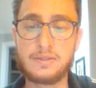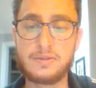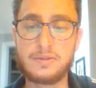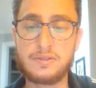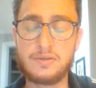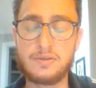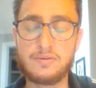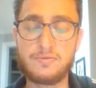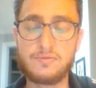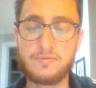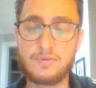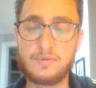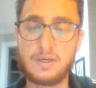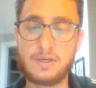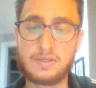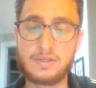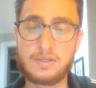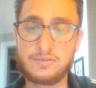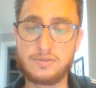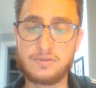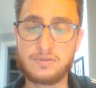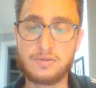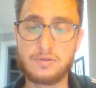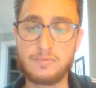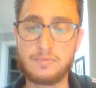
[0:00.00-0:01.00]
that the
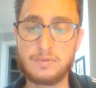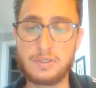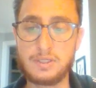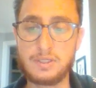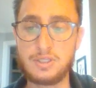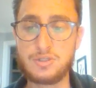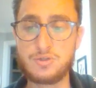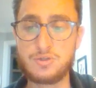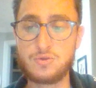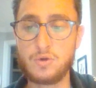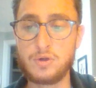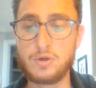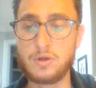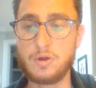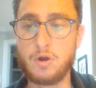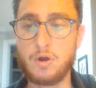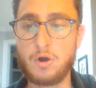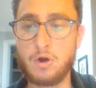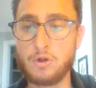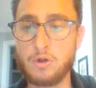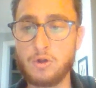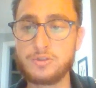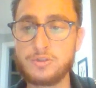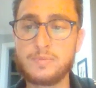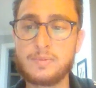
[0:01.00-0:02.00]
effector is going to
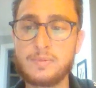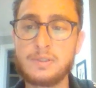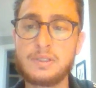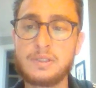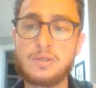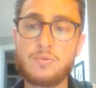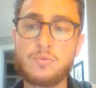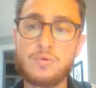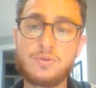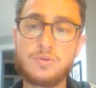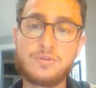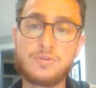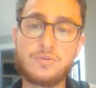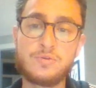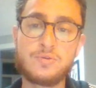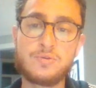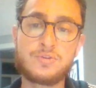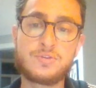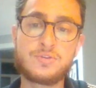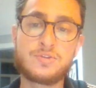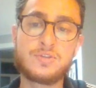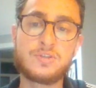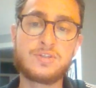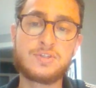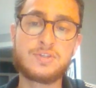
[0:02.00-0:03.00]
ultimately
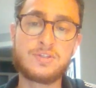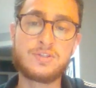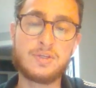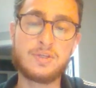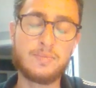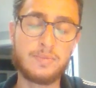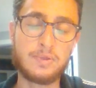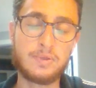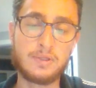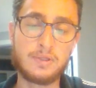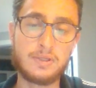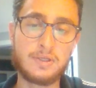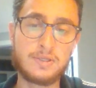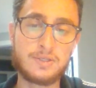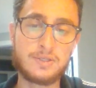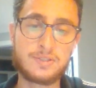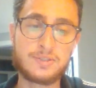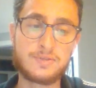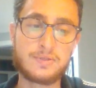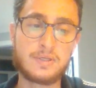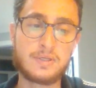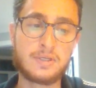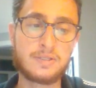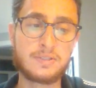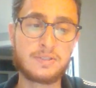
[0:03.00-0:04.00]
reduce the
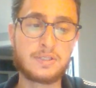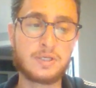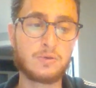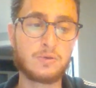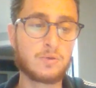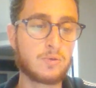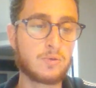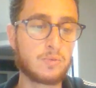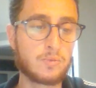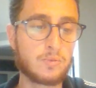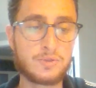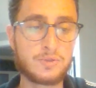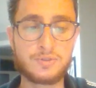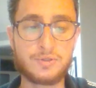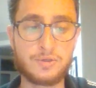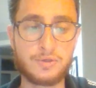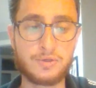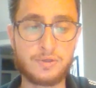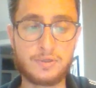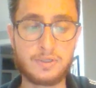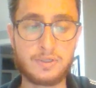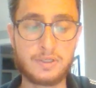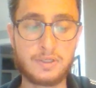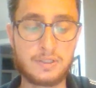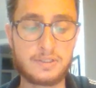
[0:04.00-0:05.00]
stimulus until we
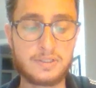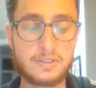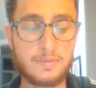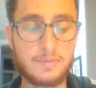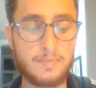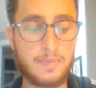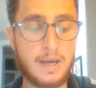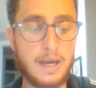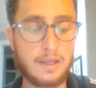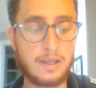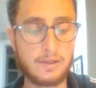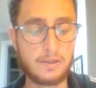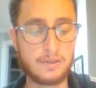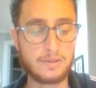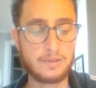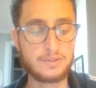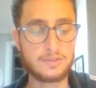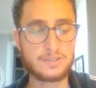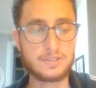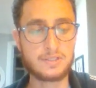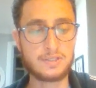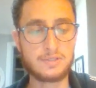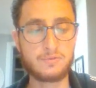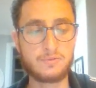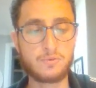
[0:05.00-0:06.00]
return to
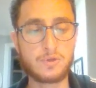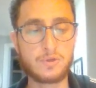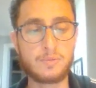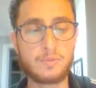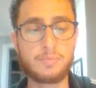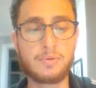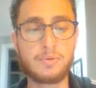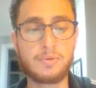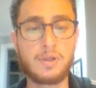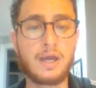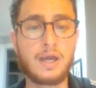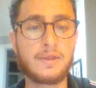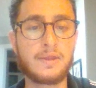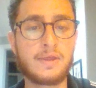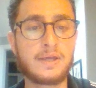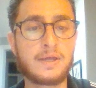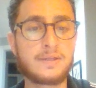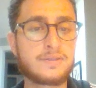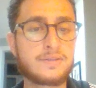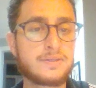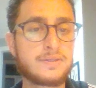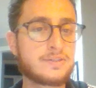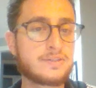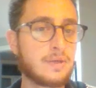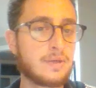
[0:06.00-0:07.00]
balance. And if we apply
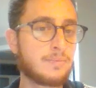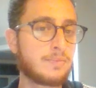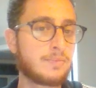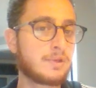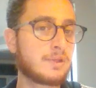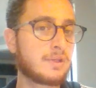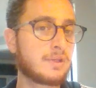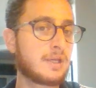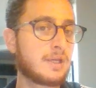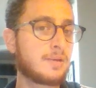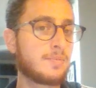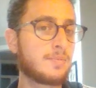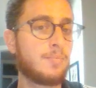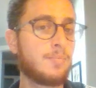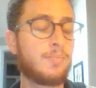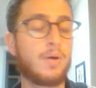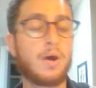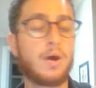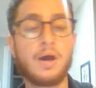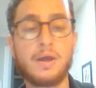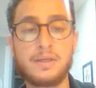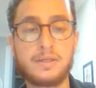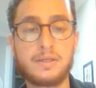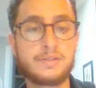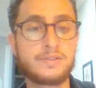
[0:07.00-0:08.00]
that to something like
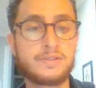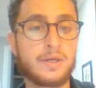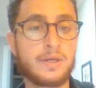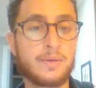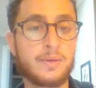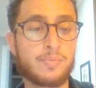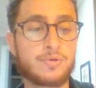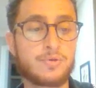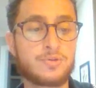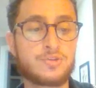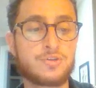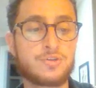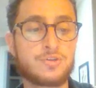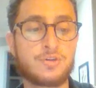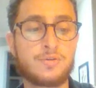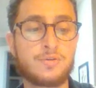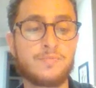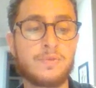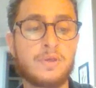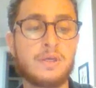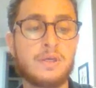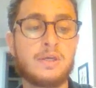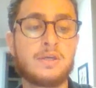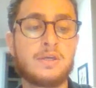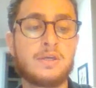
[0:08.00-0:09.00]
body temperature,